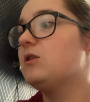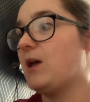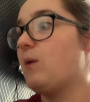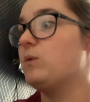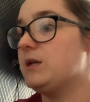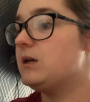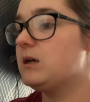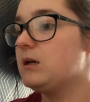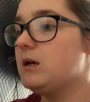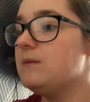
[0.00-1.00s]
that
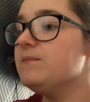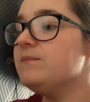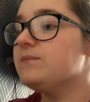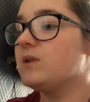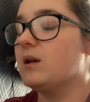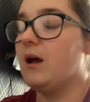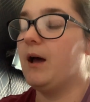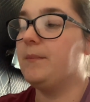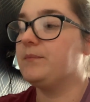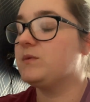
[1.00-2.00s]
week.
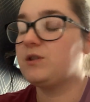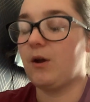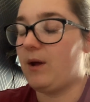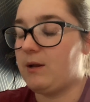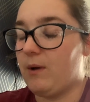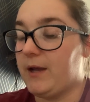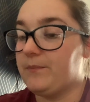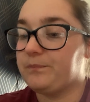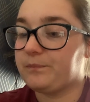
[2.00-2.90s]
So anyway,